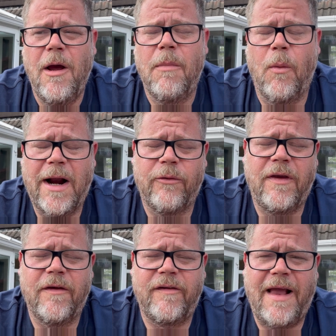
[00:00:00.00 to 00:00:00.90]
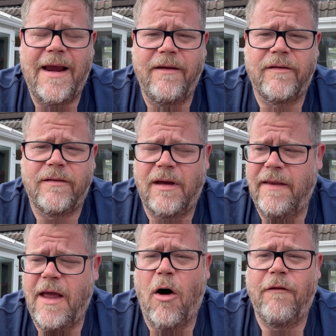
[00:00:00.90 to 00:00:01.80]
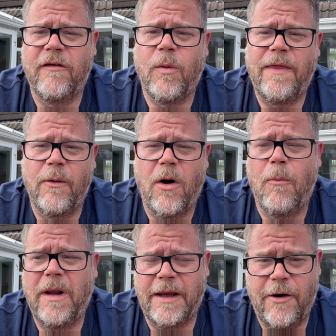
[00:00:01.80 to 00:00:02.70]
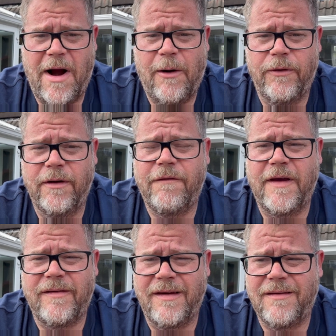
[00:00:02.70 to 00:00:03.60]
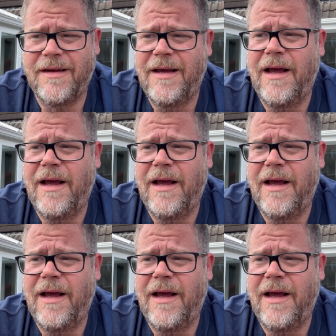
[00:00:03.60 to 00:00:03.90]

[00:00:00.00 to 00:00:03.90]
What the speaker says: But when I was in the States, in the office, when they were all milling around at Fitz's,